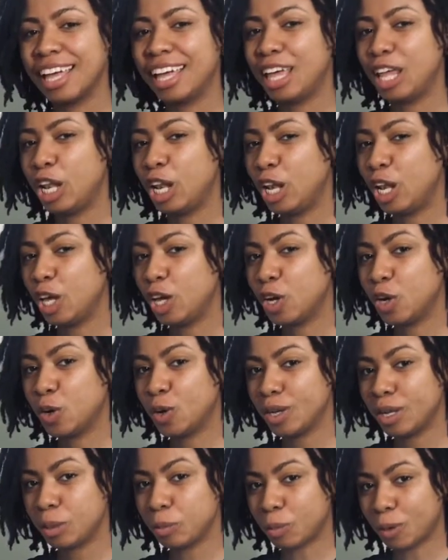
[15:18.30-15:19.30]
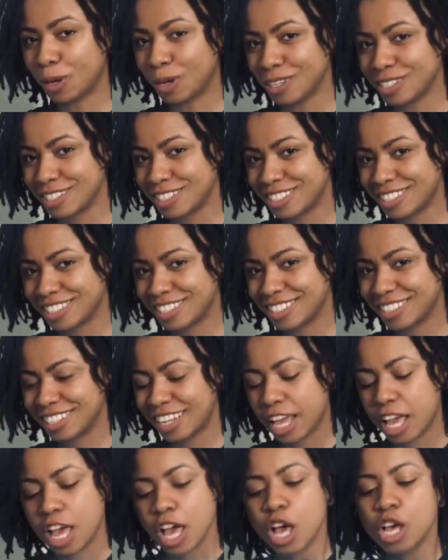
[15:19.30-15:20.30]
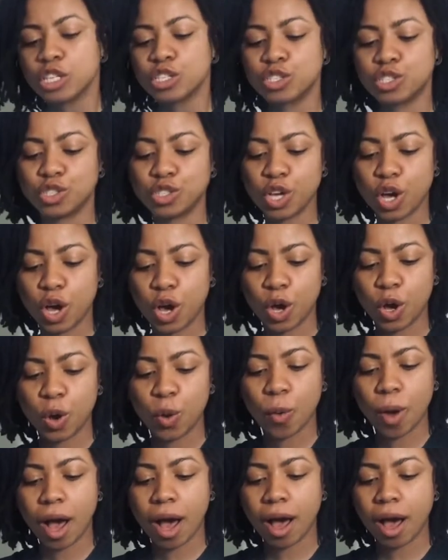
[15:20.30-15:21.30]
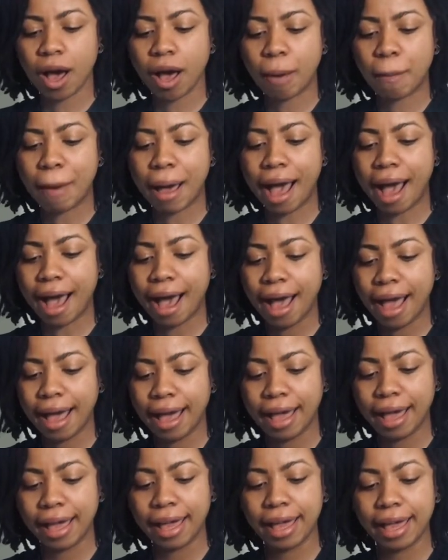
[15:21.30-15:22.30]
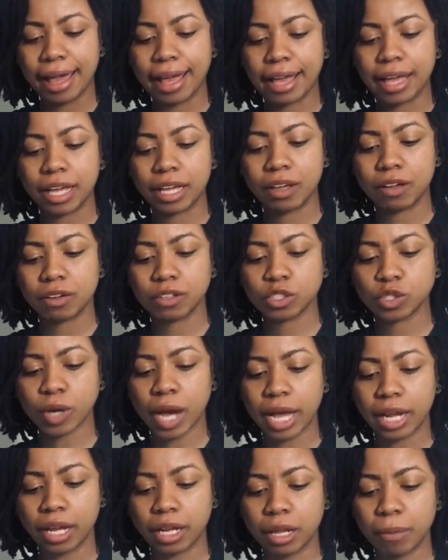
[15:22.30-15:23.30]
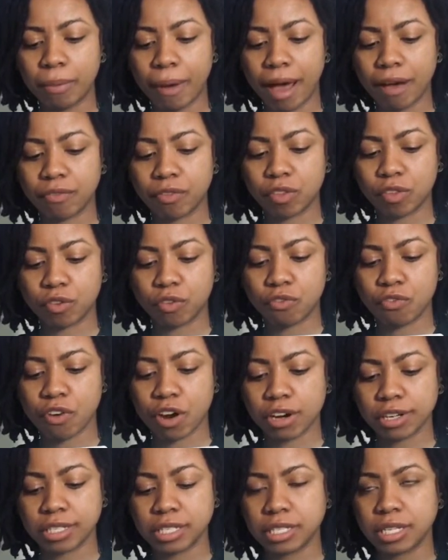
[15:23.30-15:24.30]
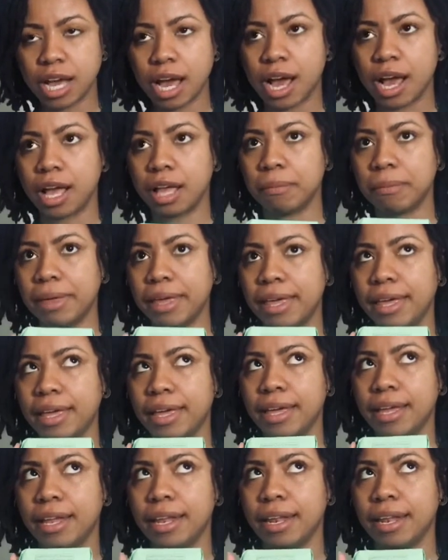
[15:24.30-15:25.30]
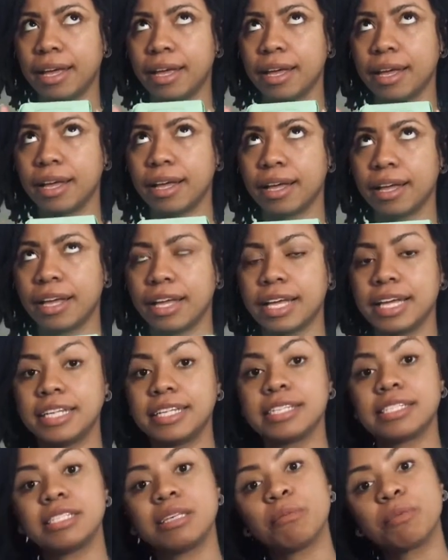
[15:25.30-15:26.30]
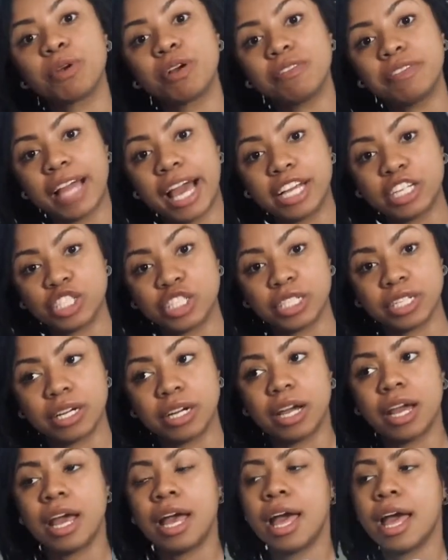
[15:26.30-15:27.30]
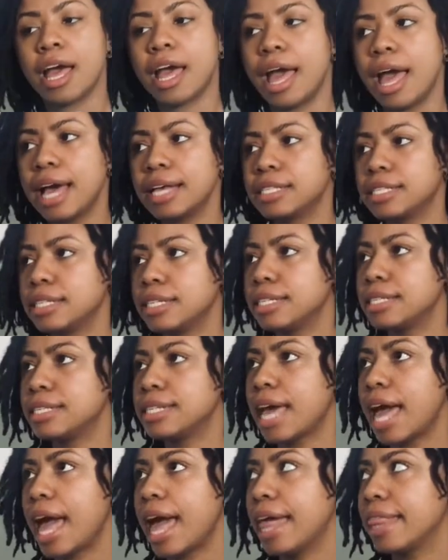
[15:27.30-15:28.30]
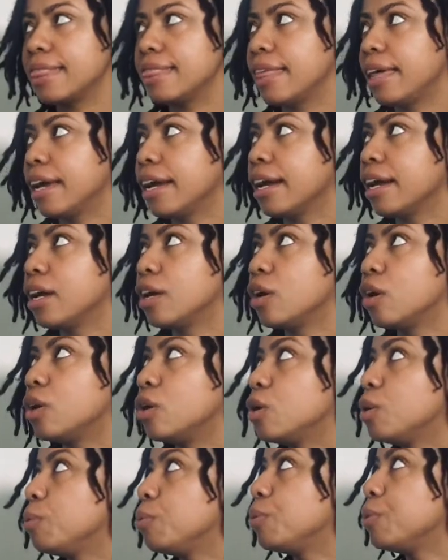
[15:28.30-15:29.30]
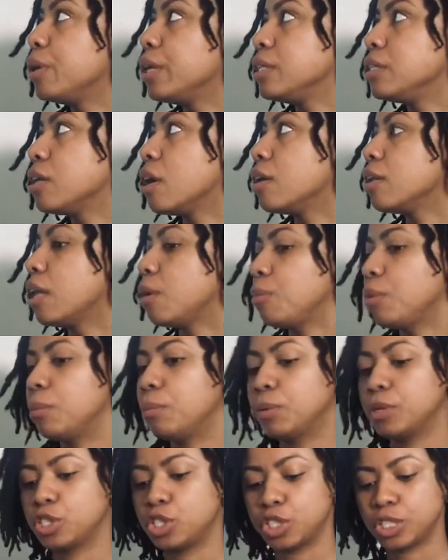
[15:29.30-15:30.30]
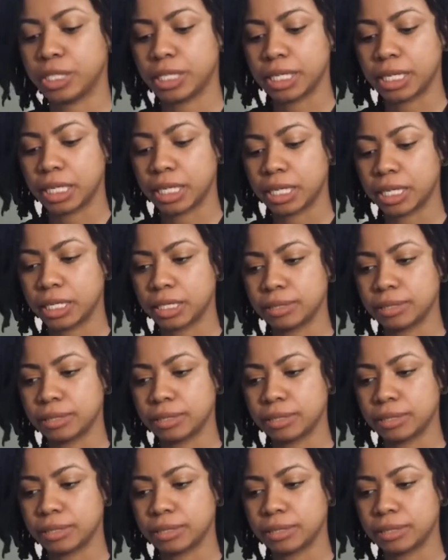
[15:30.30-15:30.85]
Le Honey Pot. So, I tried Honey Pot for the first time in December of last year. Essence had their, oh boy, don't let me butcher it.